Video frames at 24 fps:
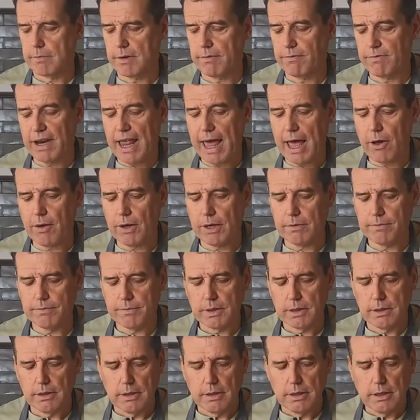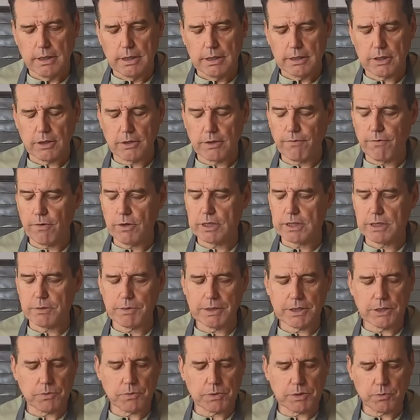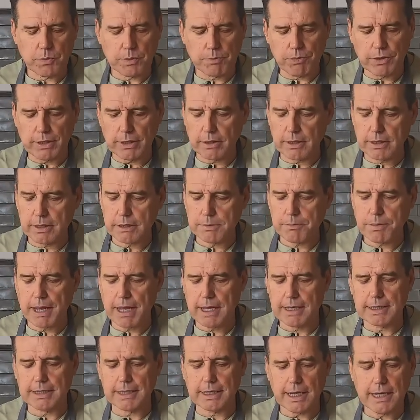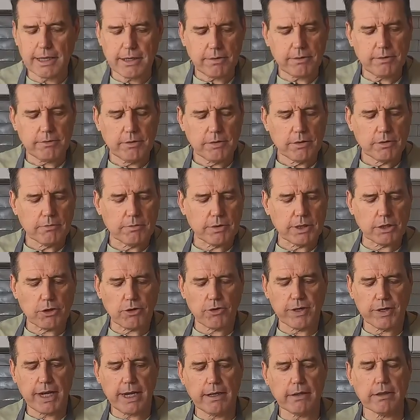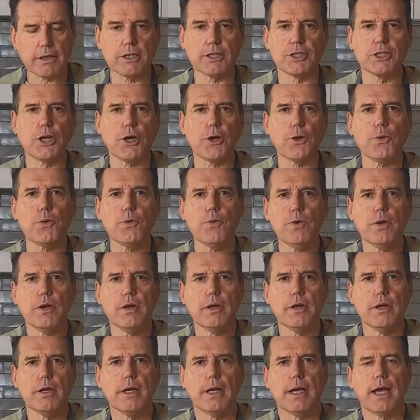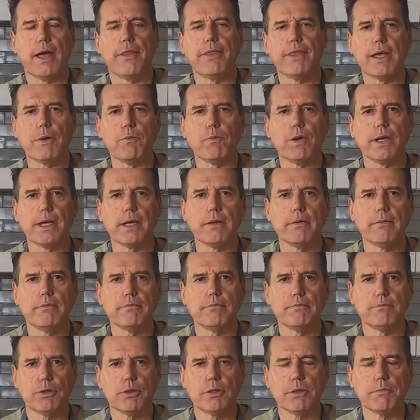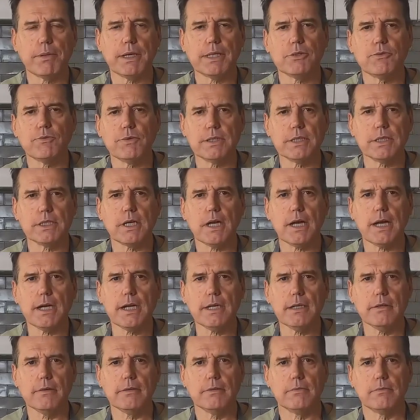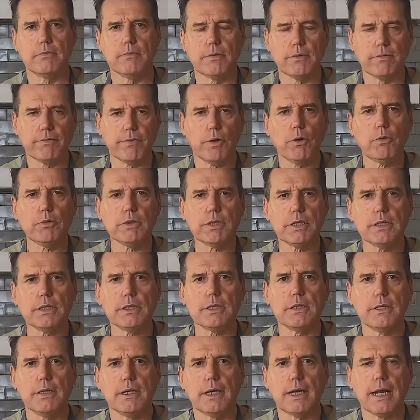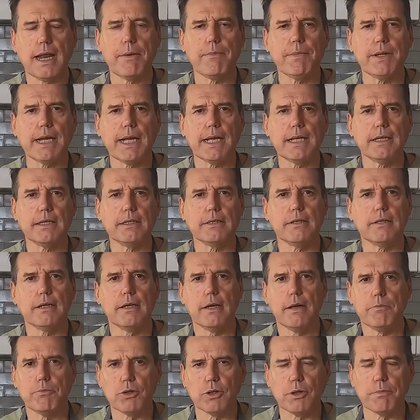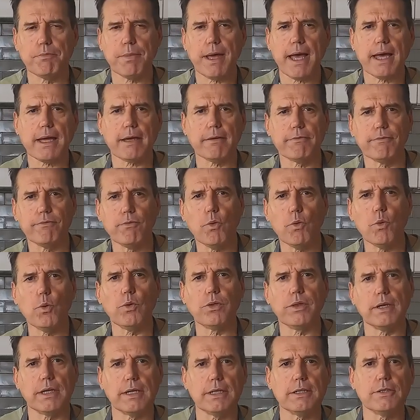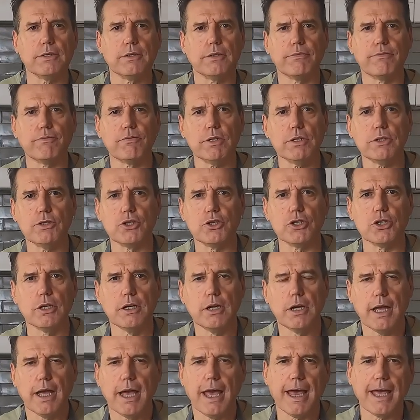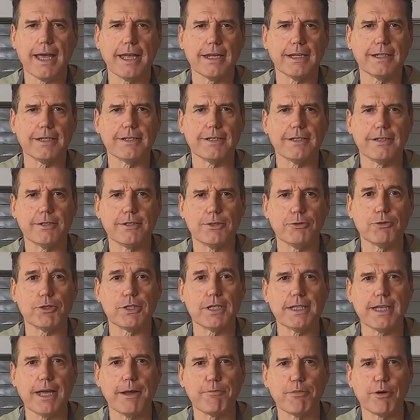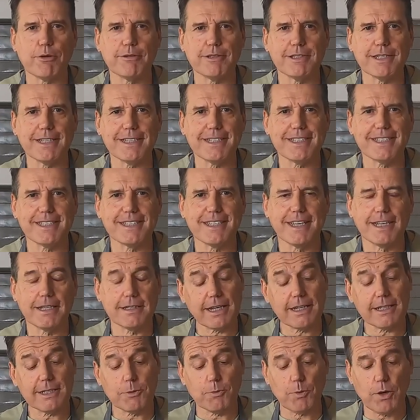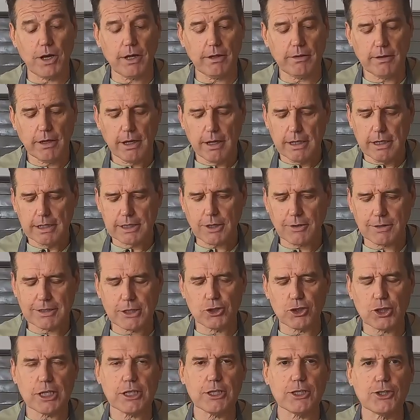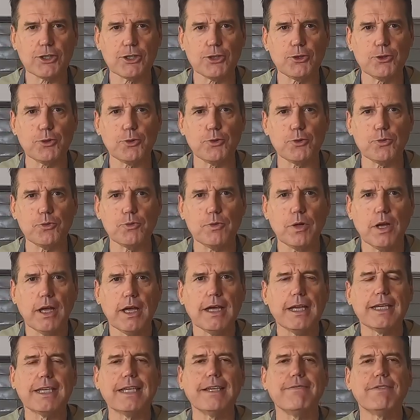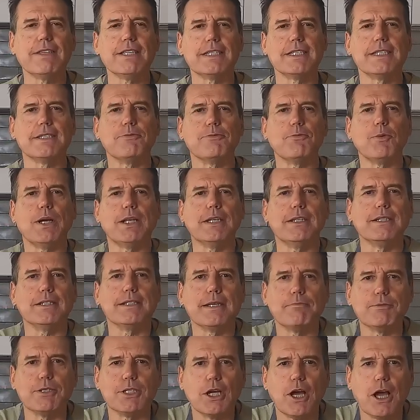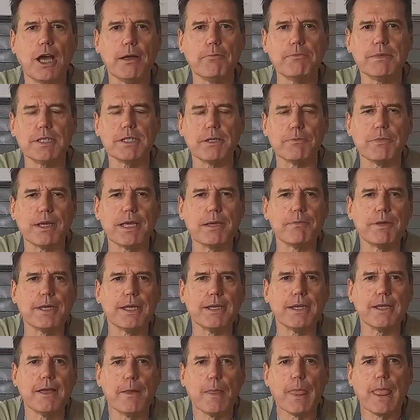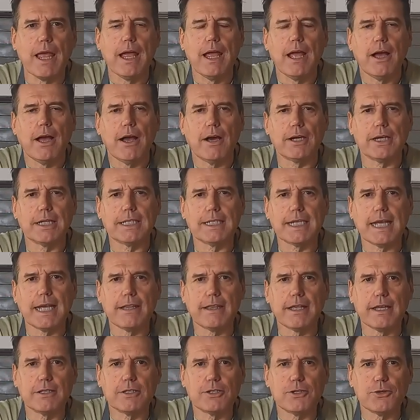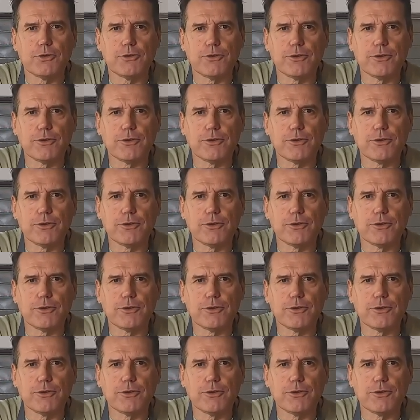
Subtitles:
the flour. So the first thing we do is we bring this part together, we create the dough, and then we put the butter inside, fold it, laminate it, put it back and forth into the fridge, and you'll see that process. It takes a while, so I suggest you give this one some time, so maybe on a day that